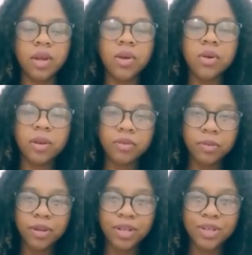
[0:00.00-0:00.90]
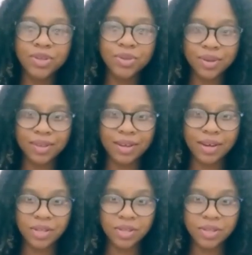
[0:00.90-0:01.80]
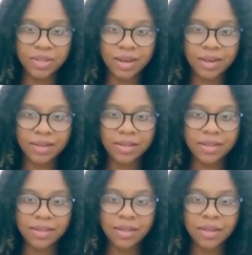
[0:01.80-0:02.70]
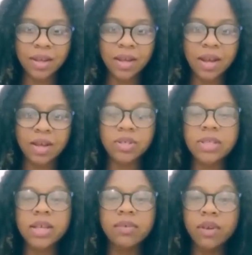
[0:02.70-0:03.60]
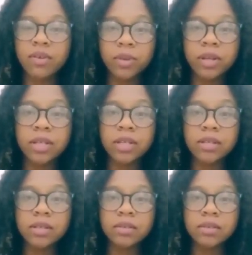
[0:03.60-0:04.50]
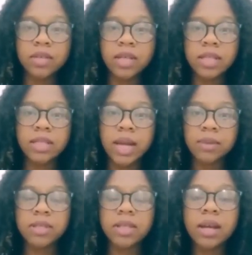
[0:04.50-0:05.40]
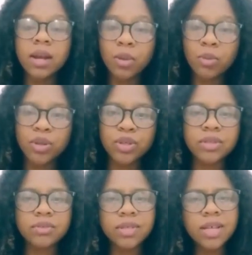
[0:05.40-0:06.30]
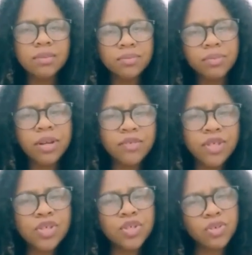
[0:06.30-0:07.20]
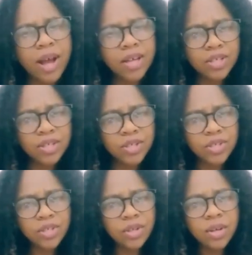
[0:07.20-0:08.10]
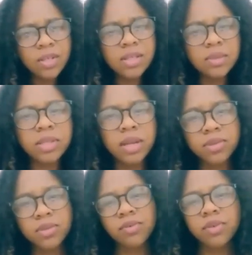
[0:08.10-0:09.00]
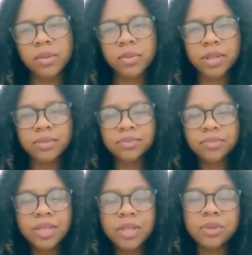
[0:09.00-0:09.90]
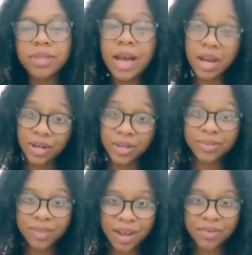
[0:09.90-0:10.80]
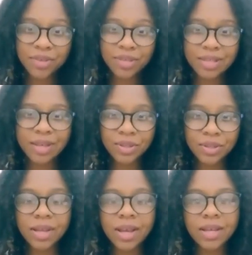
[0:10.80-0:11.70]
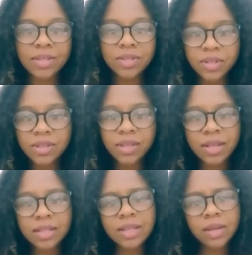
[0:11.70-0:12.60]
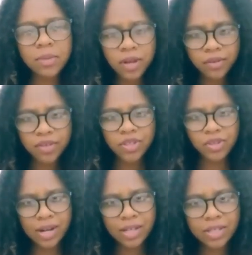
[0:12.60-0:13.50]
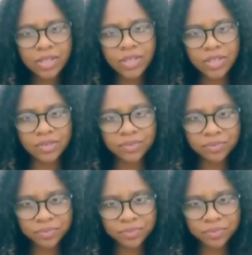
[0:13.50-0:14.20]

I hope everybody enjoyed that exercise. I uh, would just like for everybody to take the time to get up and take a bit of a stretch. Sometimes you feel a bit, you know, tired after this exercise, so just take a bit of a stretch